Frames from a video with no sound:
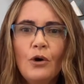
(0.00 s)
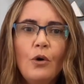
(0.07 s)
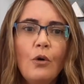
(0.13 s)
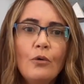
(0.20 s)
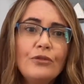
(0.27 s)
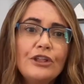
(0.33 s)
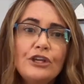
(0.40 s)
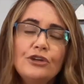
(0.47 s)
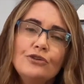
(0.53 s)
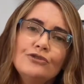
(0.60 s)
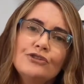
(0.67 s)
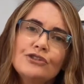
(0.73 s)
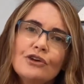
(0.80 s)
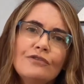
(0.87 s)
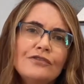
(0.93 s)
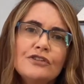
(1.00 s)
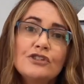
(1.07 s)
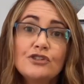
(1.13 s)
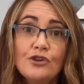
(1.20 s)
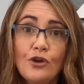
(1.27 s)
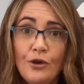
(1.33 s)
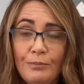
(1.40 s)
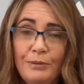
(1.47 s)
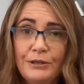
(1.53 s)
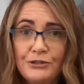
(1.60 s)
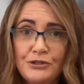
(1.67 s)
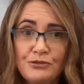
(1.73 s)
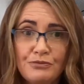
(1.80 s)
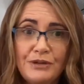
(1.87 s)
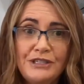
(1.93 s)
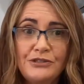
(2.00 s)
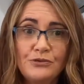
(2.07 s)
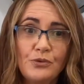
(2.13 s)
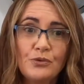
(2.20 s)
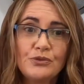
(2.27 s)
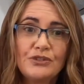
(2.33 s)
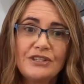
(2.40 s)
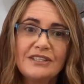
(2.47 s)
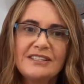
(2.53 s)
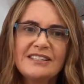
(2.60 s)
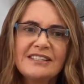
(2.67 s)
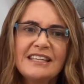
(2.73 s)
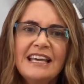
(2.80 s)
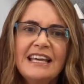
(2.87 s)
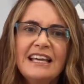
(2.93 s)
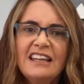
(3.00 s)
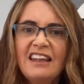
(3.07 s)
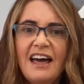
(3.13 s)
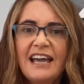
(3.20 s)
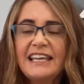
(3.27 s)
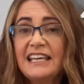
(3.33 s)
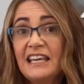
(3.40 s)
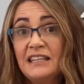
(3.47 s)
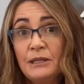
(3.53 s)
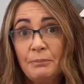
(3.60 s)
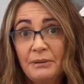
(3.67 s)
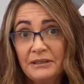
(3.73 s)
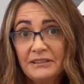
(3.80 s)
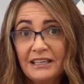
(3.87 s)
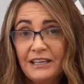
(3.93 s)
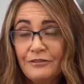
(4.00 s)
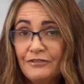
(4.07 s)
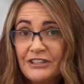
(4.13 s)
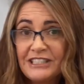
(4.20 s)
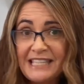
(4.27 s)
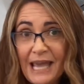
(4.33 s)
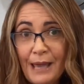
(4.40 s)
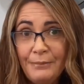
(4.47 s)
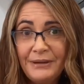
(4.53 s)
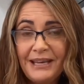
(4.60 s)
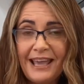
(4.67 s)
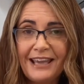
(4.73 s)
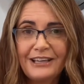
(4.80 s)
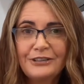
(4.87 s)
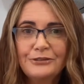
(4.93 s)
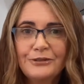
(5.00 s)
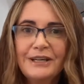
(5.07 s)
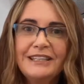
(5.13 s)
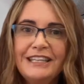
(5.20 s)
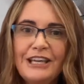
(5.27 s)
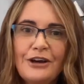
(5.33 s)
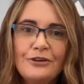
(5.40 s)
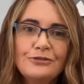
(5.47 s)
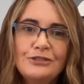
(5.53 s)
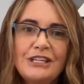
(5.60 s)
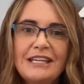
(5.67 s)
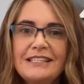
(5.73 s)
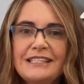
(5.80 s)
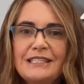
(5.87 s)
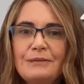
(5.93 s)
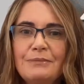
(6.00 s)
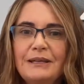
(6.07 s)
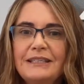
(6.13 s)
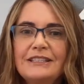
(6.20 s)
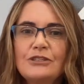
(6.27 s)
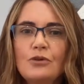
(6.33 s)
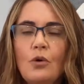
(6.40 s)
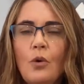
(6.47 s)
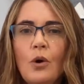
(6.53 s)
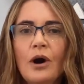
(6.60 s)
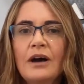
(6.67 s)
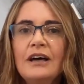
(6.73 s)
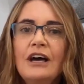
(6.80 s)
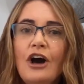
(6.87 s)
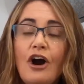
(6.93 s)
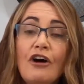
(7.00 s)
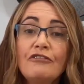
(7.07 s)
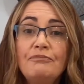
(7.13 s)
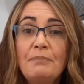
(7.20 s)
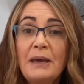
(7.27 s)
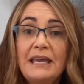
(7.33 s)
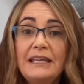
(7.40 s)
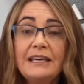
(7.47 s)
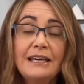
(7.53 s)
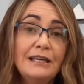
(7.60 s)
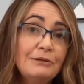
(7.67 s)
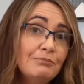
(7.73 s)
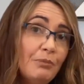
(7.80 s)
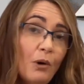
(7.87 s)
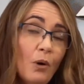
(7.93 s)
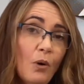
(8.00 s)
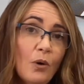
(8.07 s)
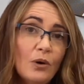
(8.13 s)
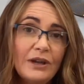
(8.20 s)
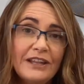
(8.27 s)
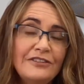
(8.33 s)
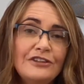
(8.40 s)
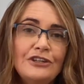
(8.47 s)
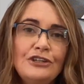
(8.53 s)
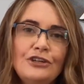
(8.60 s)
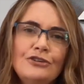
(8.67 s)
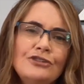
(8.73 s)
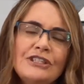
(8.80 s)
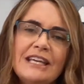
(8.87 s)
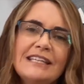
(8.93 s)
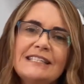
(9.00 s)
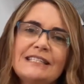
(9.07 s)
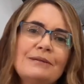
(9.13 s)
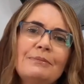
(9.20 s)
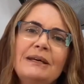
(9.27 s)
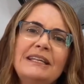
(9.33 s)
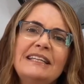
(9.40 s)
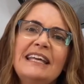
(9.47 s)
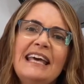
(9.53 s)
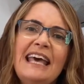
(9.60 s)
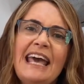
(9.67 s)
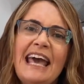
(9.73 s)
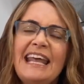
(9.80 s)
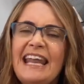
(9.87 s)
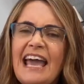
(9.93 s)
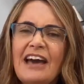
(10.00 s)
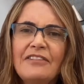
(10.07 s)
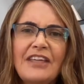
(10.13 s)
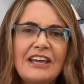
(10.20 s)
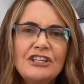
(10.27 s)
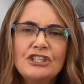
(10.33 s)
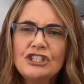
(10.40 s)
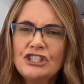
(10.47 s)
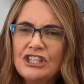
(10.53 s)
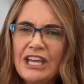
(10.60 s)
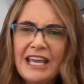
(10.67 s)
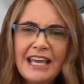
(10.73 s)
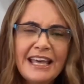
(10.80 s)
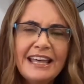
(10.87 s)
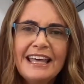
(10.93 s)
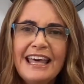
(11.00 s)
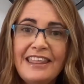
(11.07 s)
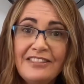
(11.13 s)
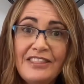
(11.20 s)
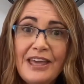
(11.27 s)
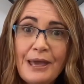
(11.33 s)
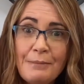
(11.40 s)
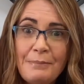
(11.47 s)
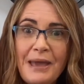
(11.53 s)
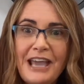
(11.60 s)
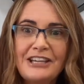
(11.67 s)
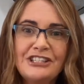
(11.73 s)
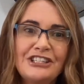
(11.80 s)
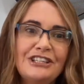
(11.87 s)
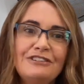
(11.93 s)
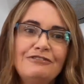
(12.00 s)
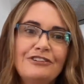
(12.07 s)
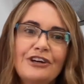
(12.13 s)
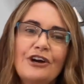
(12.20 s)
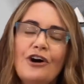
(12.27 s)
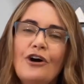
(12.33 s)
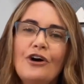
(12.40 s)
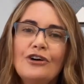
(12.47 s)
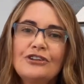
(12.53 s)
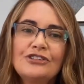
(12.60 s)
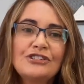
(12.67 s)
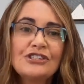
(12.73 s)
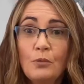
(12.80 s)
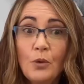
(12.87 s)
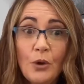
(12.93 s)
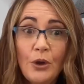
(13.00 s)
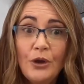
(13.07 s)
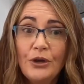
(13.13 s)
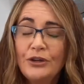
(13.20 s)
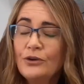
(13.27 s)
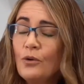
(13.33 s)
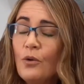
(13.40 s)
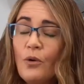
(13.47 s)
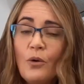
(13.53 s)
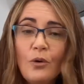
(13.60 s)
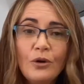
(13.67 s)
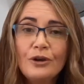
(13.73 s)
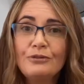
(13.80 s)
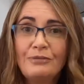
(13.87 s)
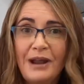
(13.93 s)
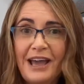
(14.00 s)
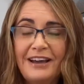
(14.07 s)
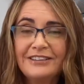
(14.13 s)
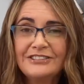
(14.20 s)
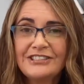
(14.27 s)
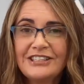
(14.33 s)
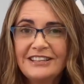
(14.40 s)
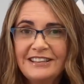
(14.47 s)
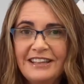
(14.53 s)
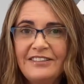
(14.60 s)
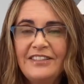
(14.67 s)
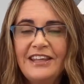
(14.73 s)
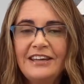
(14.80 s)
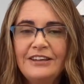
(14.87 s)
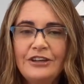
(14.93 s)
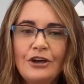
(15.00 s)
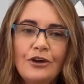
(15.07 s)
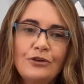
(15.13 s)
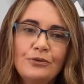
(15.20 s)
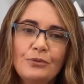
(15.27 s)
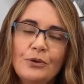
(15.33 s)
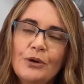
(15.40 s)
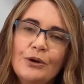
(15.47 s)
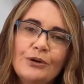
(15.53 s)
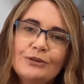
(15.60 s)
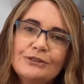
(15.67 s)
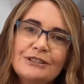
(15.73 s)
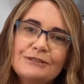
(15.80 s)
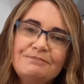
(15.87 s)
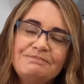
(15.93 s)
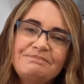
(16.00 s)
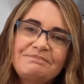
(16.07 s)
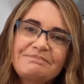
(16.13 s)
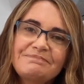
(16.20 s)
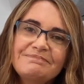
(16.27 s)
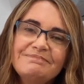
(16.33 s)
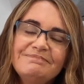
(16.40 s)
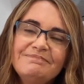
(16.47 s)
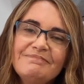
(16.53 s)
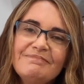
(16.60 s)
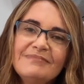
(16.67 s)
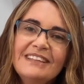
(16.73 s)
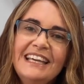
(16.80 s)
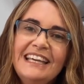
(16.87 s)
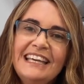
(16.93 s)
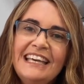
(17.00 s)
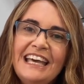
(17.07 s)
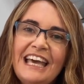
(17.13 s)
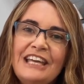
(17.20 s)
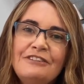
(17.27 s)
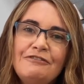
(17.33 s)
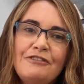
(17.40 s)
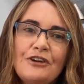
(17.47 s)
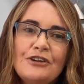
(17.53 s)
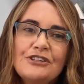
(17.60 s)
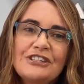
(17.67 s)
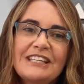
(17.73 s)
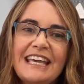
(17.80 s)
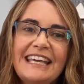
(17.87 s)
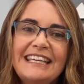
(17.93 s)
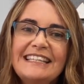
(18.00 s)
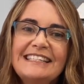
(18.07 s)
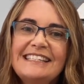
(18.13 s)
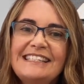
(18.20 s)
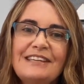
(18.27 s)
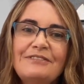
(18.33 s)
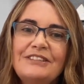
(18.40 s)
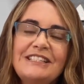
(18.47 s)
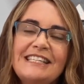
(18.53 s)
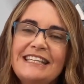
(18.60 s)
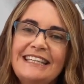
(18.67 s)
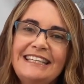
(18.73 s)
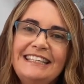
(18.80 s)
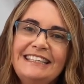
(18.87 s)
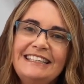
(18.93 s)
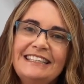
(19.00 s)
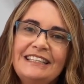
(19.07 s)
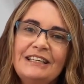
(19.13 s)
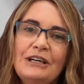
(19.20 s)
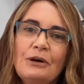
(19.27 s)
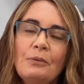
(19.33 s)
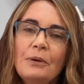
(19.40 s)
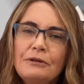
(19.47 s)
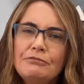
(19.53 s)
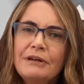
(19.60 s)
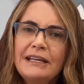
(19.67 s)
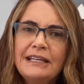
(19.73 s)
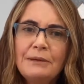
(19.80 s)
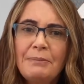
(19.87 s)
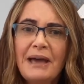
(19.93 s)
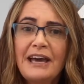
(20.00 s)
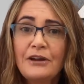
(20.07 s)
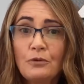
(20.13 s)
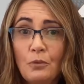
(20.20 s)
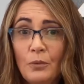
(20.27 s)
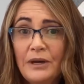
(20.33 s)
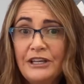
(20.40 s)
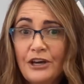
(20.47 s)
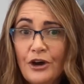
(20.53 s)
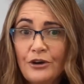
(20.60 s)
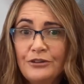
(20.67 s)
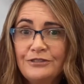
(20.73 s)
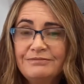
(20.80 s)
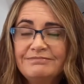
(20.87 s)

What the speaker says: or the use of surplus resources, like in the building of the tabernacle in the Old Testament, or of Peter and Paul in the New Testament, and how they share their passion for God's word all around the then known world. In 1 Kings 17, we read about a widow